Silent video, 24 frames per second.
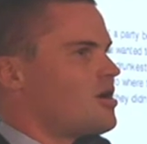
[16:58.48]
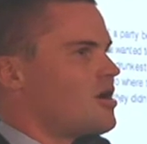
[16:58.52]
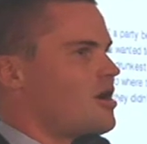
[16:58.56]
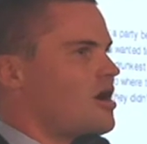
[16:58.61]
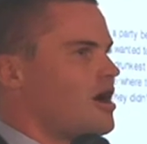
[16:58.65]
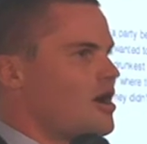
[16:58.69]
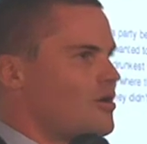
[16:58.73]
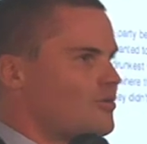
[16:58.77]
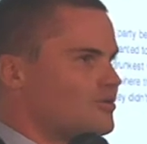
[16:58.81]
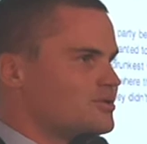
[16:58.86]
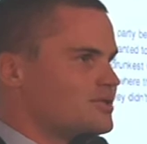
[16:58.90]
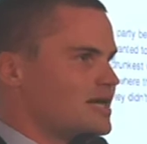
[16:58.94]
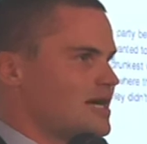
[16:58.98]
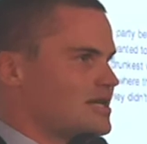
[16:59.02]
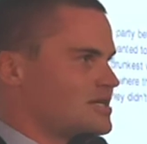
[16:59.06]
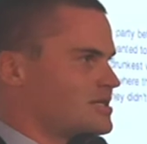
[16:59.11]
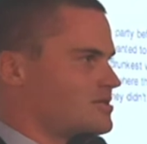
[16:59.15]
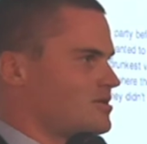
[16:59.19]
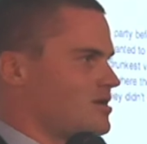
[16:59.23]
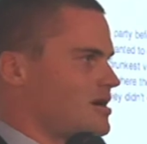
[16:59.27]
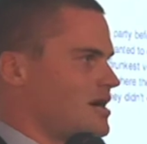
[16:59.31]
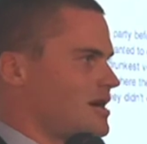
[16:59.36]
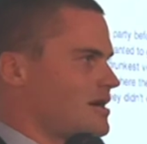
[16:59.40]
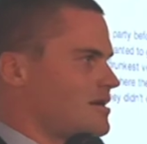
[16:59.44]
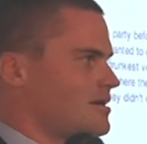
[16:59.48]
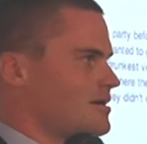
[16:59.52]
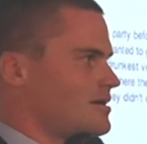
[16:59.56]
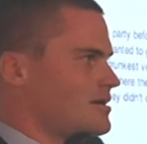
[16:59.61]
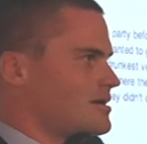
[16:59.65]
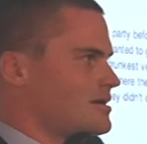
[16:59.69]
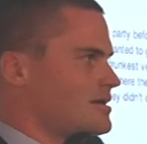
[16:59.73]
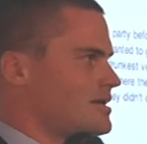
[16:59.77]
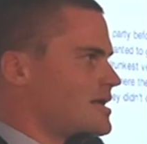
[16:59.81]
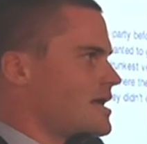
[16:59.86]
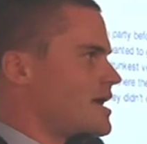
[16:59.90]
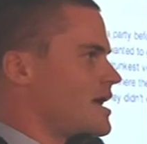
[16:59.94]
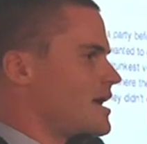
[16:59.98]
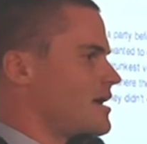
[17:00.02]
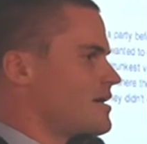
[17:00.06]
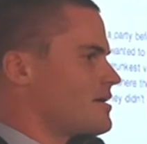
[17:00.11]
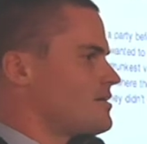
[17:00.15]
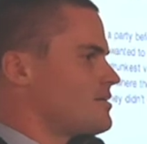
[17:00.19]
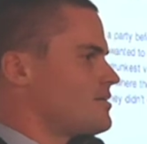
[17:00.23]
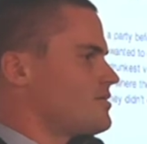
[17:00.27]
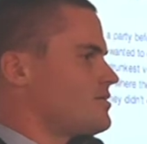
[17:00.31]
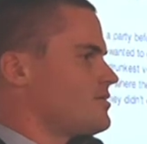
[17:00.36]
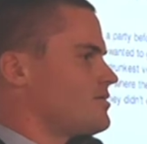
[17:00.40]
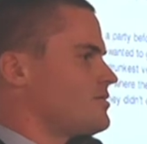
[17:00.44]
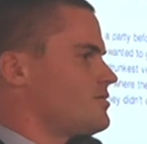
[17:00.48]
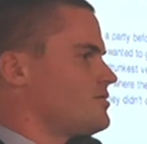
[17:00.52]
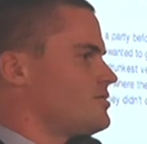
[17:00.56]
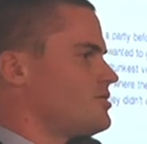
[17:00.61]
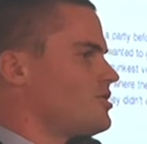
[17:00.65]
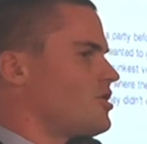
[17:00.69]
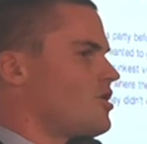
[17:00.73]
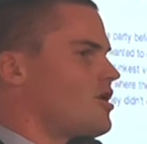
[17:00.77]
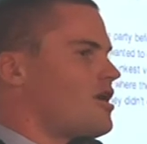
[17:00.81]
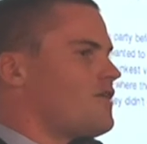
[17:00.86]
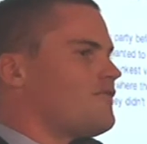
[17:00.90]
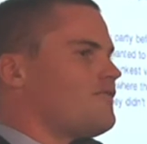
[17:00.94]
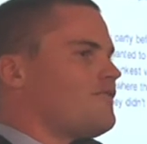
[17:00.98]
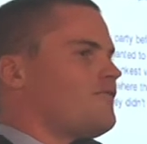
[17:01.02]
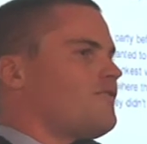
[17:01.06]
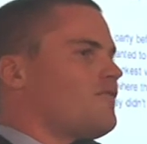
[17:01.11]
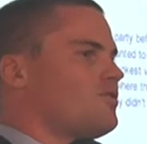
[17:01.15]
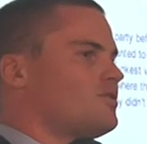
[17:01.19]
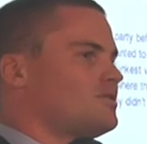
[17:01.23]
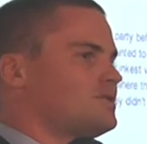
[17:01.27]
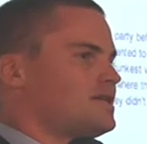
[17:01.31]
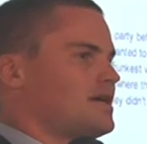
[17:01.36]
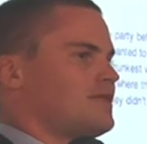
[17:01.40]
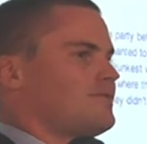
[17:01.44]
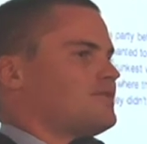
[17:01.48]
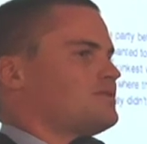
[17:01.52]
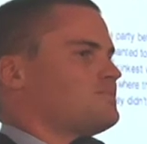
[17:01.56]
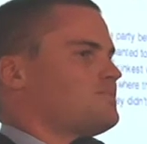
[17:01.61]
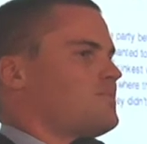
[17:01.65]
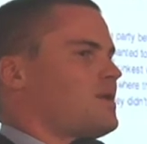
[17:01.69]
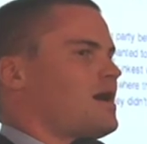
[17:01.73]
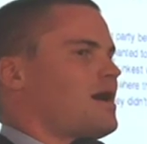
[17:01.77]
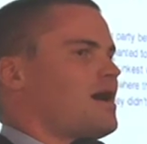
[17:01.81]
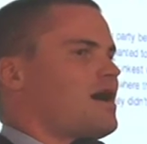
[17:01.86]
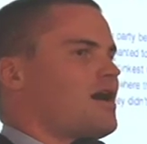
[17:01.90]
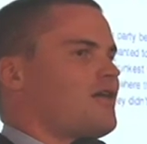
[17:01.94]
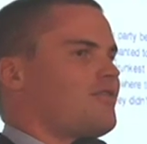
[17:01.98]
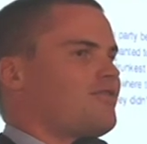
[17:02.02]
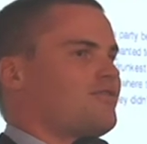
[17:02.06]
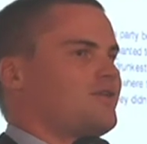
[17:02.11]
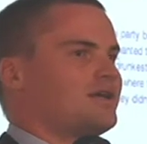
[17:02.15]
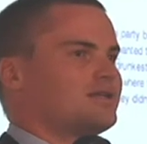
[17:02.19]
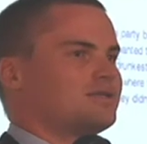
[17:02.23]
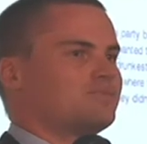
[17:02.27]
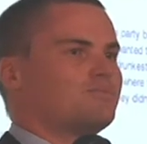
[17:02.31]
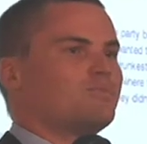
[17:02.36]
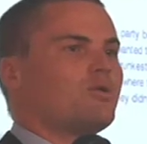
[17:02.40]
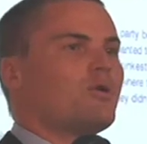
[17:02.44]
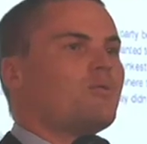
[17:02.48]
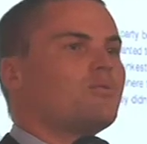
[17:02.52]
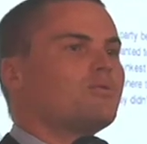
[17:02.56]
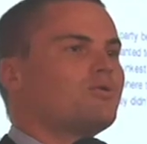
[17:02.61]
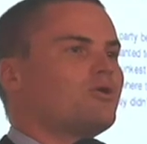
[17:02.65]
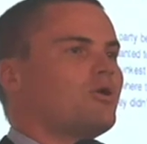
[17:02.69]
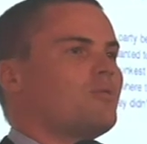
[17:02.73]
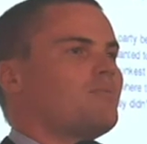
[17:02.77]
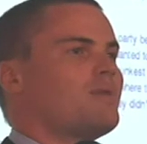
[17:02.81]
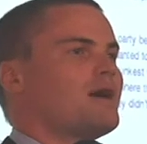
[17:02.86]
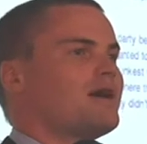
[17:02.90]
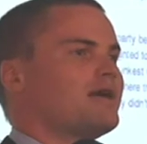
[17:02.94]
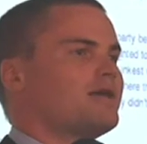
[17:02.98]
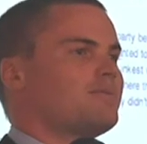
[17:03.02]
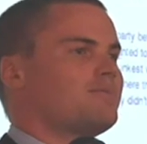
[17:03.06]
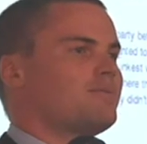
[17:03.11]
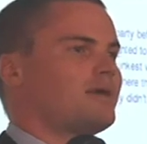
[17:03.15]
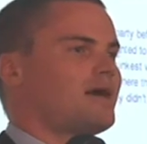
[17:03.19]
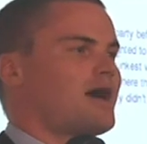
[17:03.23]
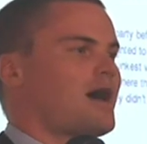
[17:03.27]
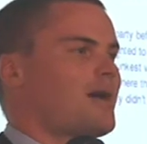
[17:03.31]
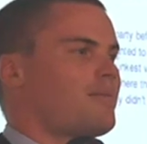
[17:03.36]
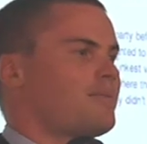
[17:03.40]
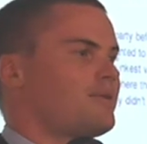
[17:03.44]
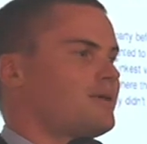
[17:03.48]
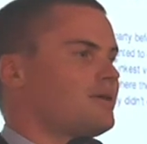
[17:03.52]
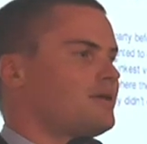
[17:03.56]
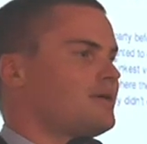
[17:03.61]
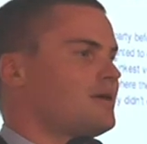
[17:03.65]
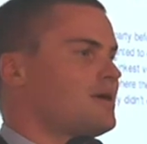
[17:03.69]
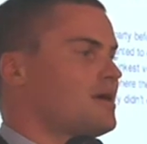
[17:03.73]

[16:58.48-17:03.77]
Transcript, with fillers: I was actually like, yeah, you know, I've followed down this path that's probably not making me happy,